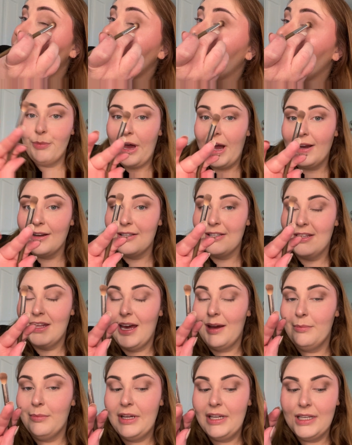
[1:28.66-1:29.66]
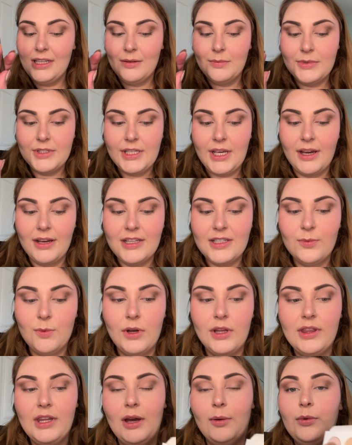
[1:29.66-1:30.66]
Back to that medium-sized
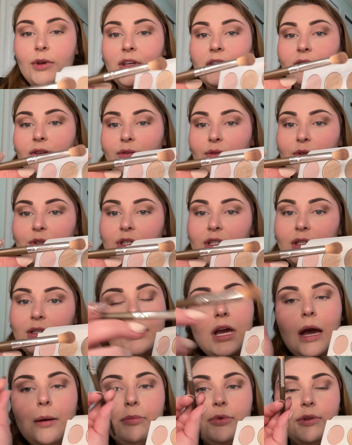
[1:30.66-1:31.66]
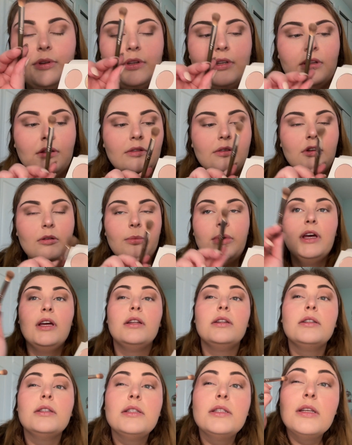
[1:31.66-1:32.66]
one that we used. Tap in a little
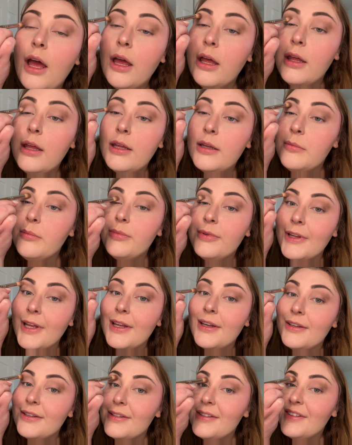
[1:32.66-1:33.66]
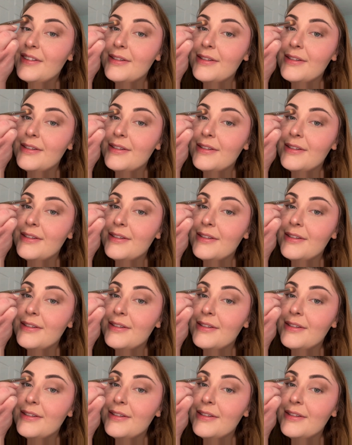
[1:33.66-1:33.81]
bit and blend.